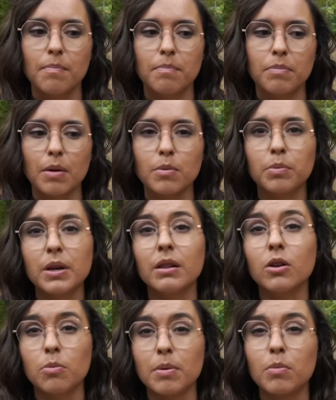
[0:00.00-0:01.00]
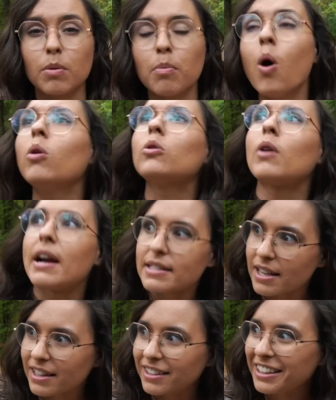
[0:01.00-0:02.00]
Probably a little bit more
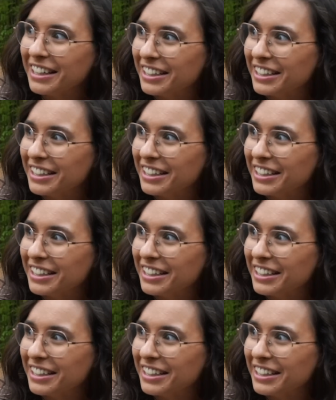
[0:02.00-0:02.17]
polarizing.